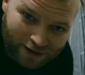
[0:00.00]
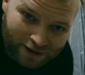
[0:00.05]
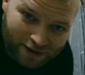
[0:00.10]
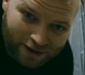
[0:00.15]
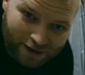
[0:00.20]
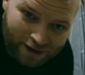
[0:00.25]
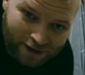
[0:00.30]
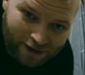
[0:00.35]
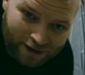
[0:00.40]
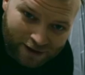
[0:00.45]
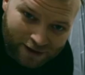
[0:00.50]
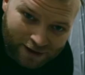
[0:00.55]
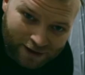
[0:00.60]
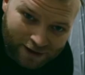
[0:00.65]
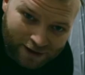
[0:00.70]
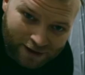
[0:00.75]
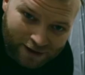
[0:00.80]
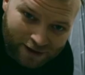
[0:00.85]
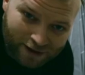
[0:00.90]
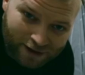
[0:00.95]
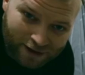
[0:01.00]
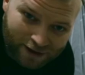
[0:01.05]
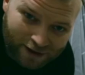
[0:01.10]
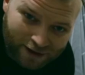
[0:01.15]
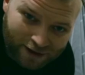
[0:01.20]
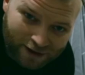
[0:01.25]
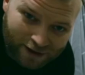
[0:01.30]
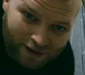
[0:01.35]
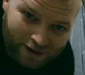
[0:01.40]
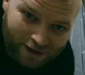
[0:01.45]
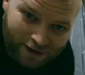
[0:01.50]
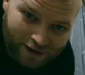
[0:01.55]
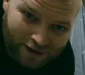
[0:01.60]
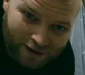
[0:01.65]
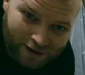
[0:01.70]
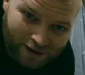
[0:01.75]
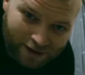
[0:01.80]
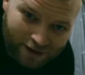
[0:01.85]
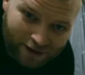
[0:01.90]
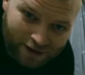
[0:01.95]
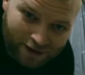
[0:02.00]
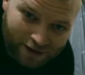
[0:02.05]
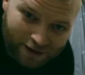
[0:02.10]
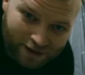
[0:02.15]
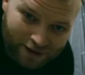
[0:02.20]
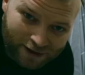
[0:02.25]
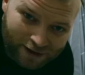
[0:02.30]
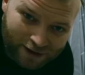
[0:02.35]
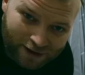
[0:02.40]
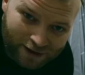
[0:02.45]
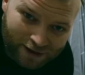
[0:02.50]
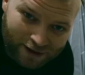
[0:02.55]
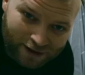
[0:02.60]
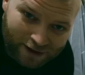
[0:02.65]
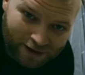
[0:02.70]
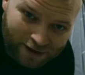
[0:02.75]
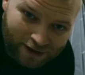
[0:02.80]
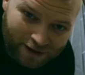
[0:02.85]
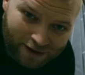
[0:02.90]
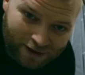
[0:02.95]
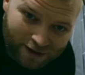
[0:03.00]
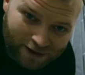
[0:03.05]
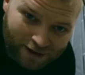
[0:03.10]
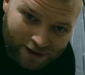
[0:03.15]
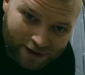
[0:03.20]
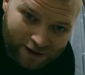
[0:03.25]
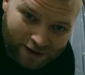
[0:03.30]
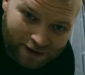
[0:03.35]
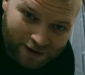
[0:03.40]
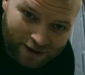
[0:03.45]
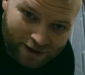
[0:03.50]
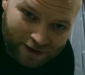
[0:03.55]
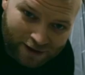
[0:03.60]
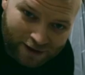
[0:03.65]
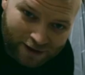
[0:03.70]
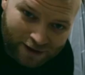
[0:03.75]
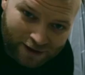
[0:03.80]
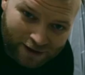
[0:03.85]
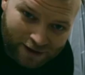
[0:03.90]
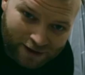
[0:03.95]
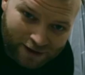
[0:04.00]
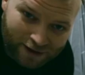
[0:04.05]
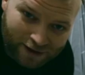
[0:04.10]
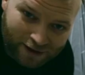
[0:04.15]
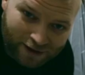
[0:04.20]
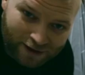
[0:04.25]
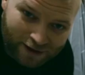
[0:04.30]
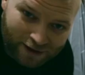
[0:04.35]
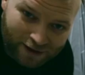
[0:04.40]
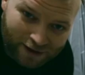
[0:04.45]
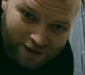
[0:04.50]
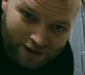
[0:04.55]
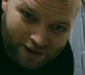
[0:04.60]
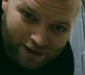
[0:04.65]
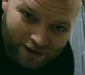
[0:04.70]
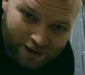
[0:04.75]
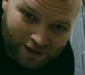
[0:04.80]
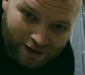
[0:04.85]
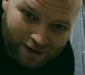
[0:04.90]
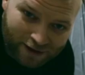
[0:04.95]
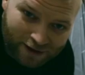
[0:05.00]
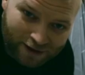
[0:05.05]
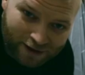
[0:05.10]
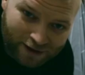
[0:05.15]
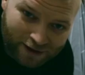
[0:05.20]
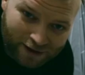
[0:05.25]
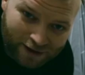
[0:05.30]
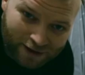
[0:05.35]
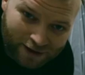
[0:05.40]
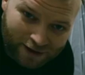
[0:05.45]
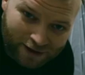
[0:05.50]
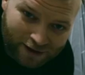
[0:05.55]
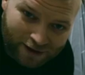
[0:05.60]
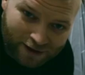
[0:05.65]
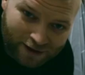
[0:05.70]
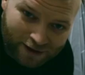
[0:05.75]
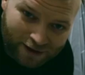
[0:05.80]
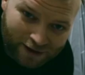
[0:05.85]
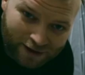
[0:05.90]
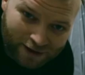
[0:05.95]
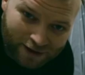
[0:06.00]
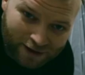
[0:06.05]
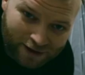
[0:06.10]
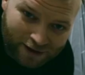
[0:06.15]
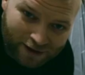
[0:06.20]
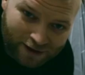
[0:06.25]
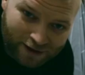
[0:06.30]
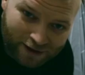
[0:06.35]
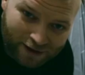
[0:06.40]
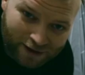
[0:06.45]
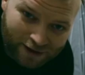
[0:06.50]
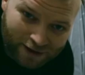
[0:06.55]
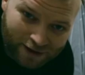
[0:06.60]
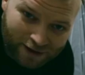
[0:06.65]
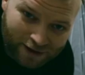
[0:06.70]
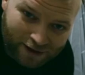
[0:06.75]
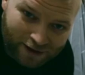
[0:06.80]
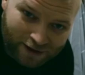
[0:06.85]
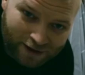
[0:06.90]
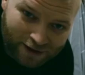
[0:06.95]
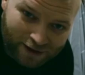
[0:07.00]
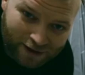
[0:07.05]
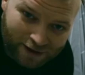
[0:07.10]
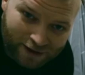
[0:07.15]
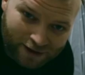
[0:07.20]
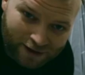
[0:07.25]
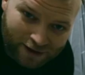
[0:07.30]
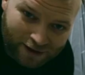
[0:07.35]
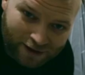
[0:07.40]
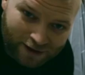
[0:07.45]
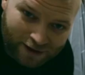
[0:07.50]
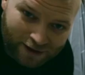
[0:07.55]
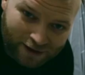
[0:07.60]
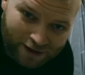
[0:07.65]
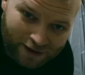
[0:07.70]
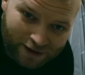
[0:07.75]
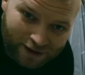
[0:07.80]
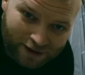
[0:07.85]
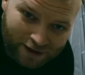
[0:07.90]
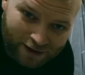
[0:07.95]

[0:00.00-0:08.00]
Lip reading: No words are spoken by the person on screen.